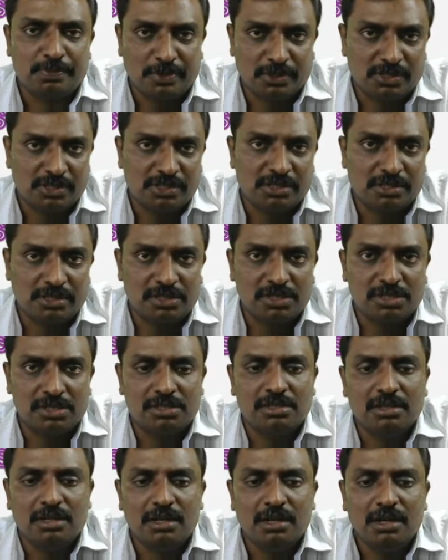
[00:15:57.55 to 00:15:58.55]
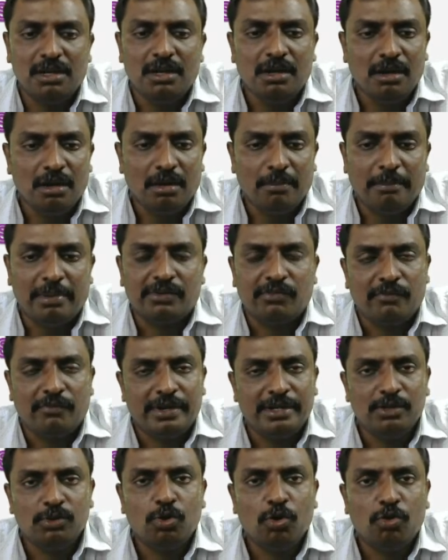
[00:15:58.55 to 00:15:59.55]
processors. But
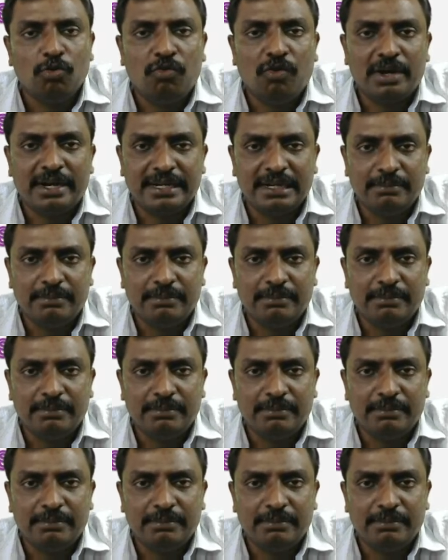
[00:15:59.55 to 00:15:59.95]
when you go for an